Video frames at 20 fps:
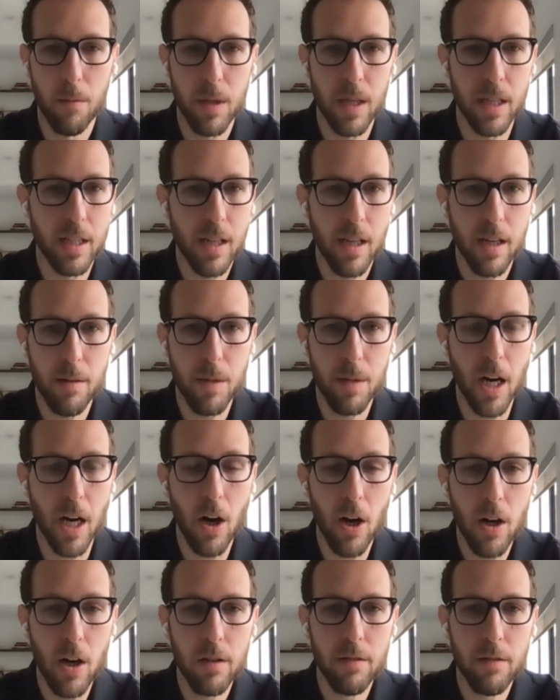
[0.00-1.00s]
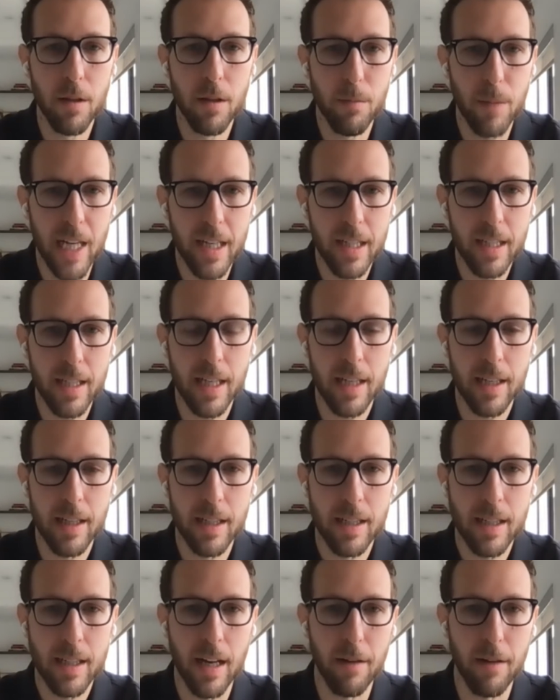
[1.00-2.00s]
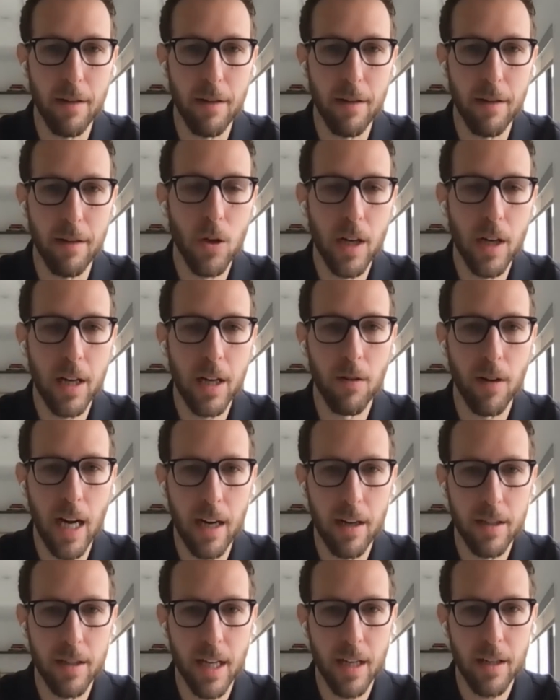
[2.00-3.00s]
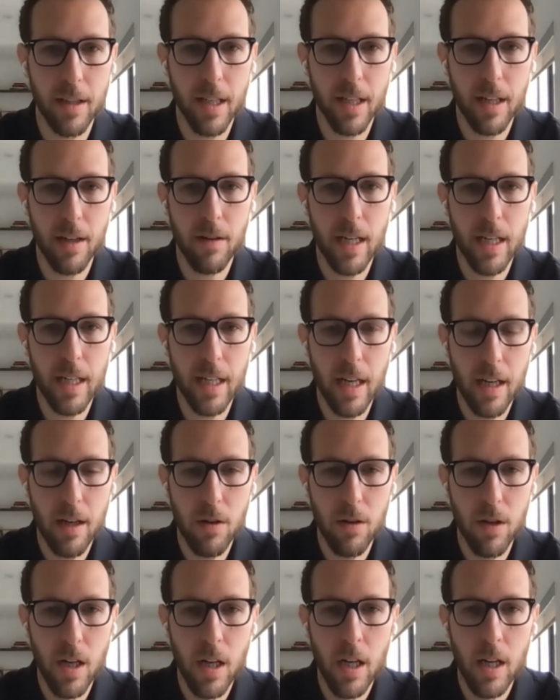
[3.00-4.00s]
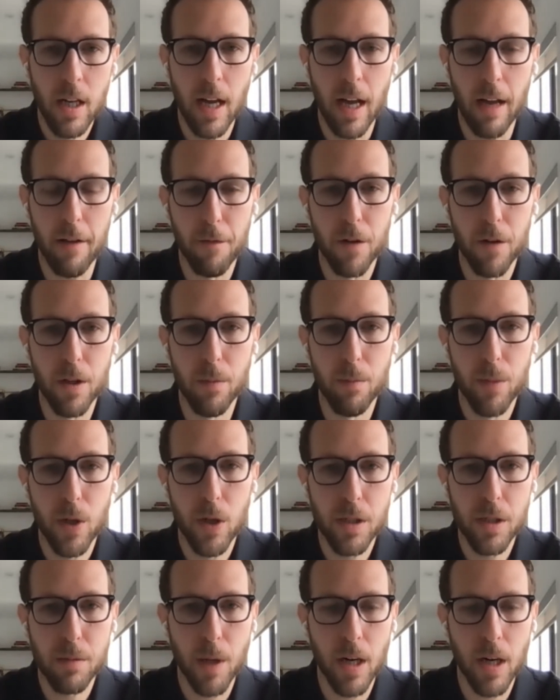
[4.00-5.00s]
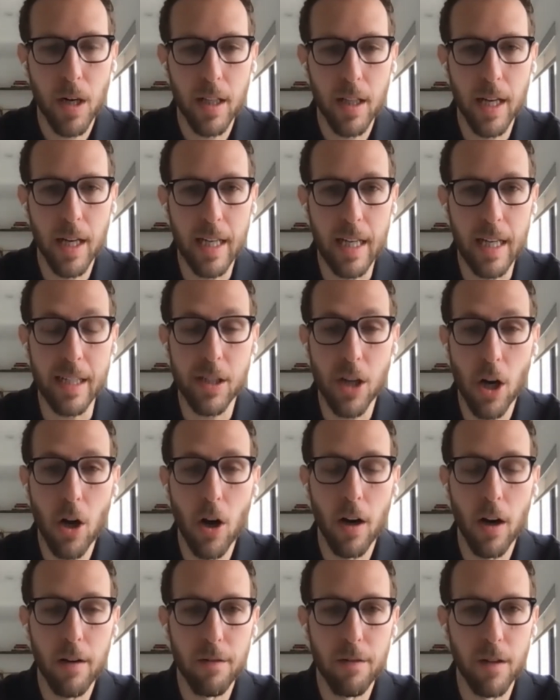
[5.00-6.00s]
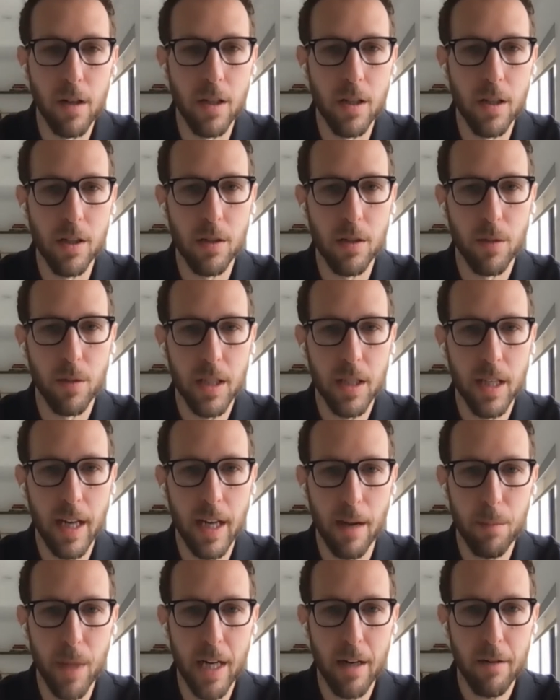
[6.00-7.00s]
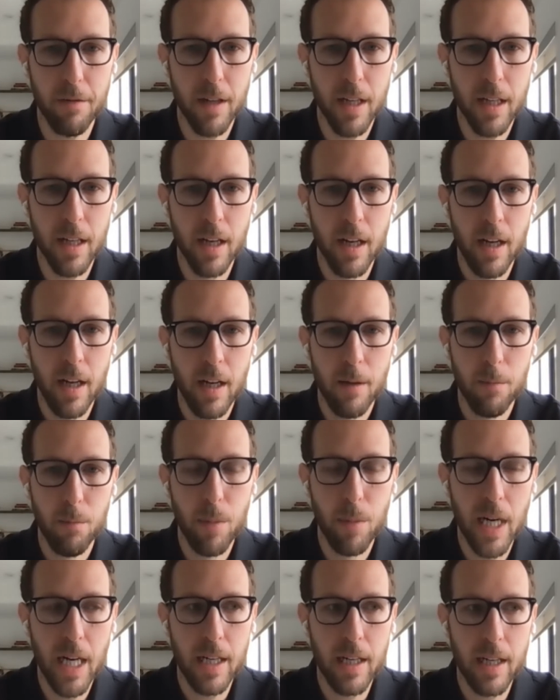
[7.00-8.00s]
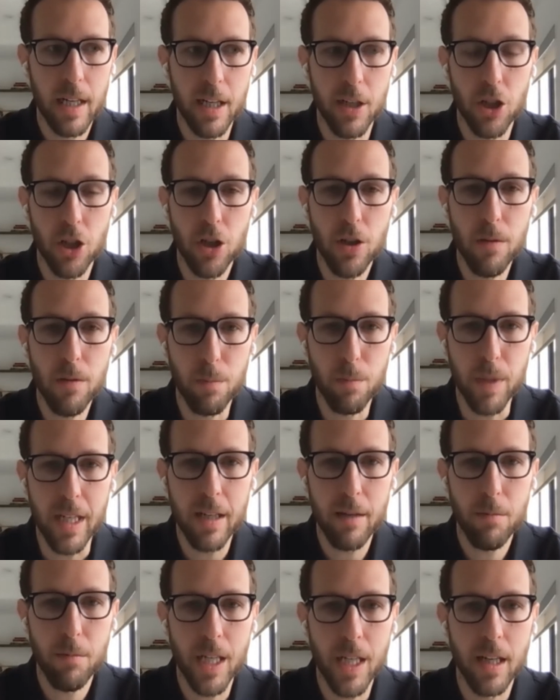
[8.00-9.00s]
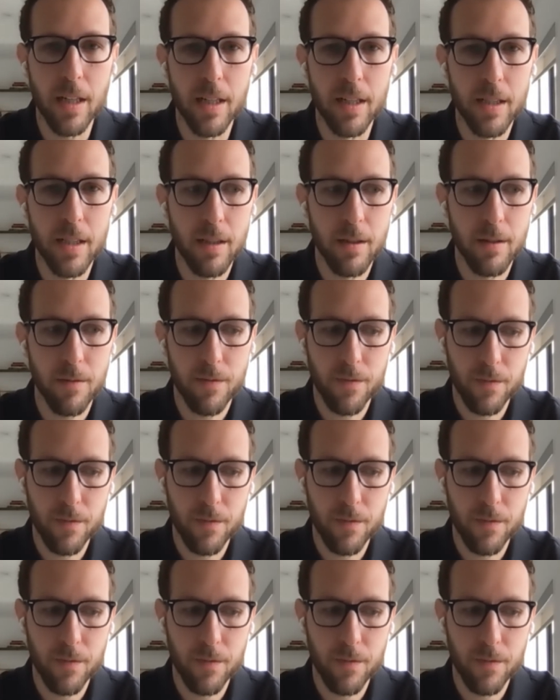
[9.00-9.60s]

It's going to be all of the metadata that's kind of floating around out there right now. And for the most part, it's hard for consumers to get benefit, but it shouldn't be because